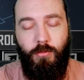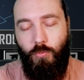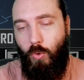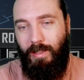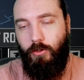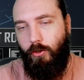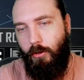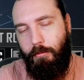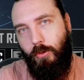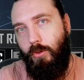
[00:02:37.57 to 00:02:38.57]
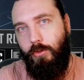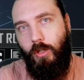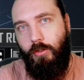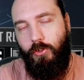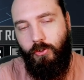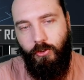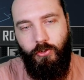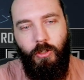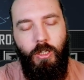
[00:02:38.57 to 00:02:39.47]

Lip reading: wakes up or notices,